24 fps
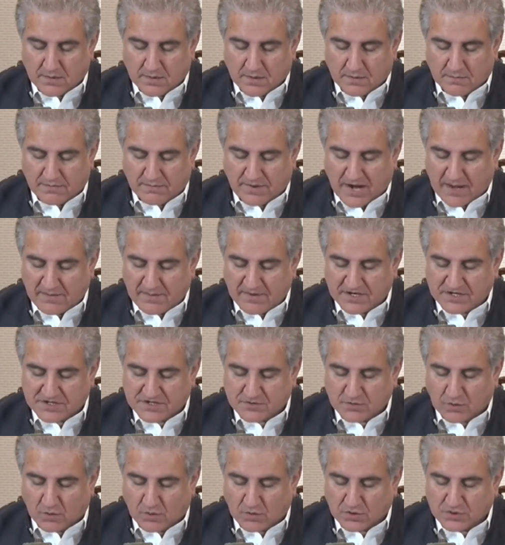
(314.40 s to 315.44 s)
Prime Minister
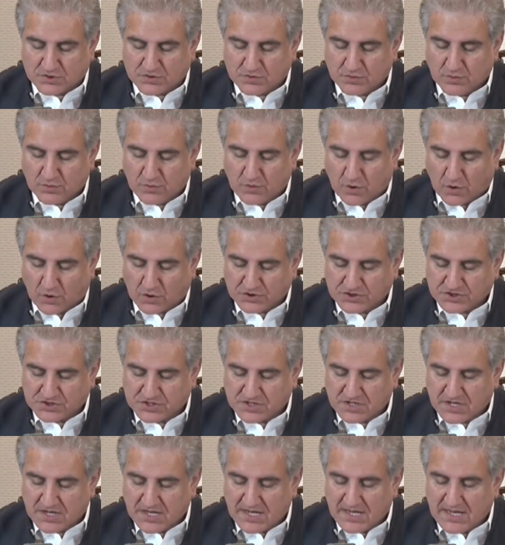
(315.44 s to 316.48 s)
also launched
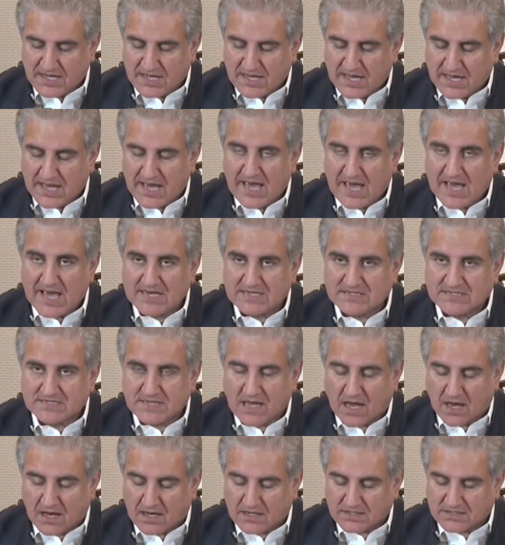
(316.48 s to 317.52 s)
a
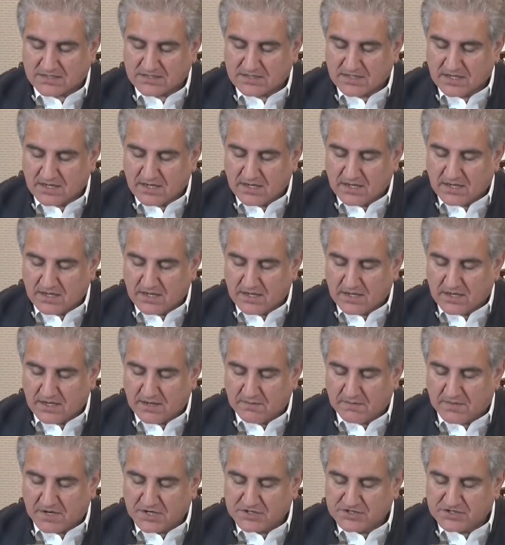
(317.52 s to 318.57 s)
SARS
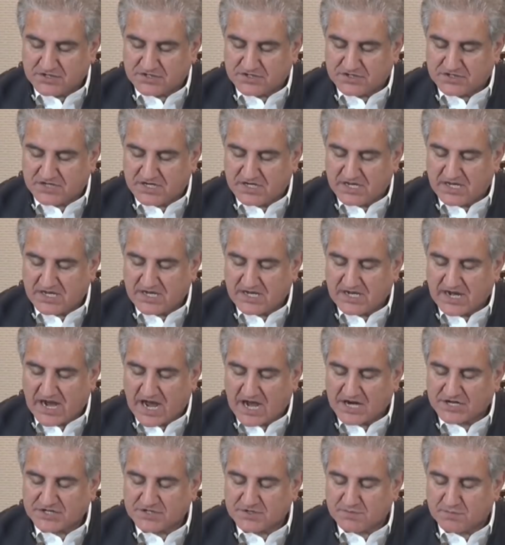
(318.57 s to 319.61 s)
emergency
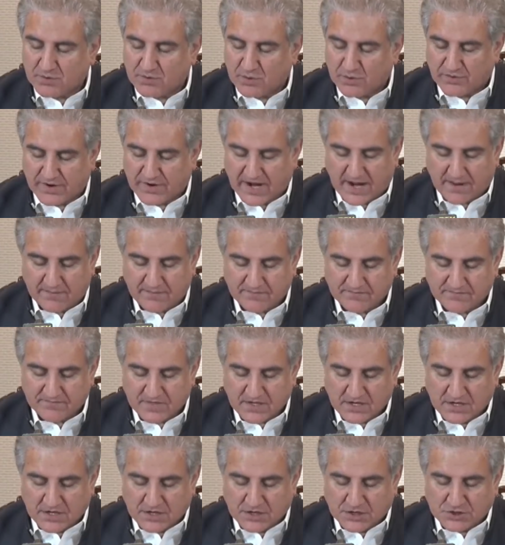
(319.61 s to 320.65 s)
cash program
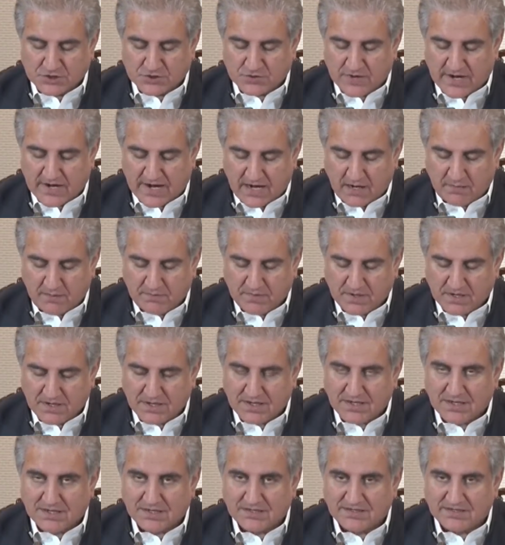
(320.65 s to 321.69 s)
to help
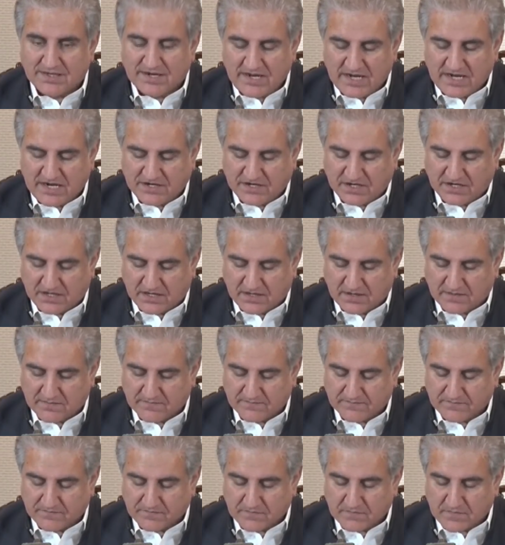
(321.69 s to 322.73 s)
the needy.
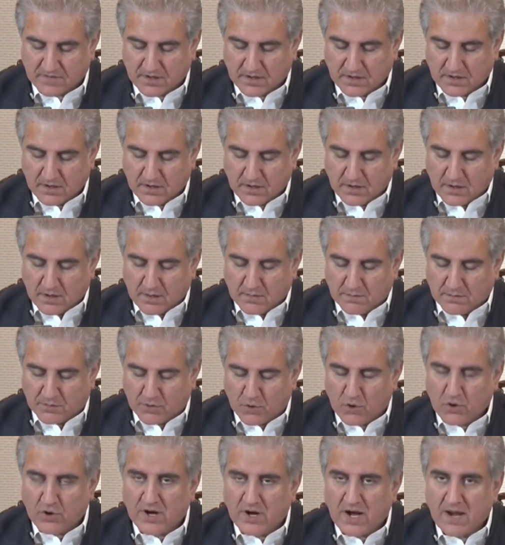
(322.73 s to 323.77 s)

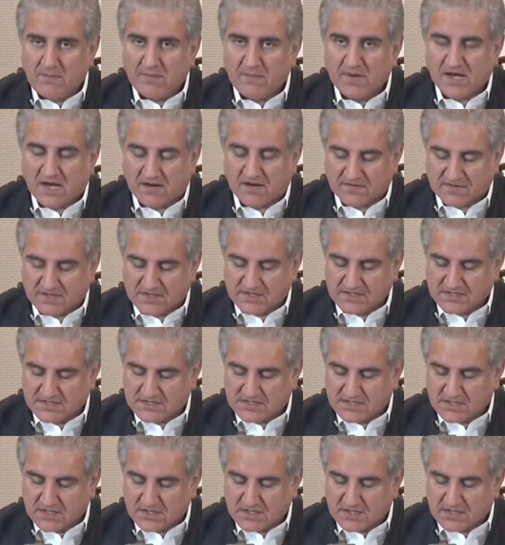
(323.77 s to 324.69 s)
Program covers